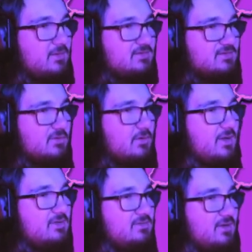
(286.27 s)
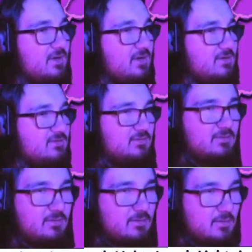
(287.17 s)
This is crazy, guys.
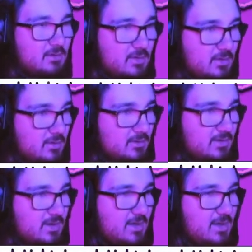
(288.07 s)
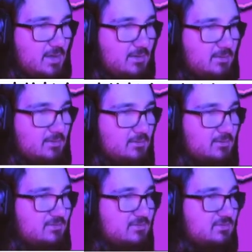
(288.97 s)
Yeah.
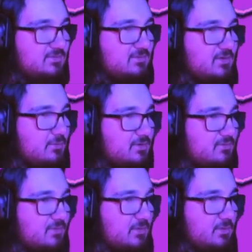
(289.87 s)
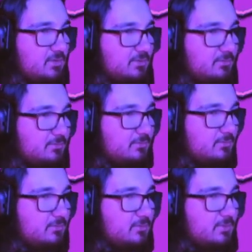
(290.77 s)
This is so difficult.
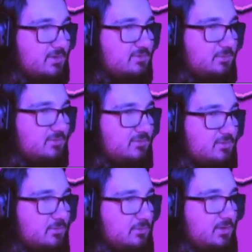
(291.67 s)
What am I supposed to do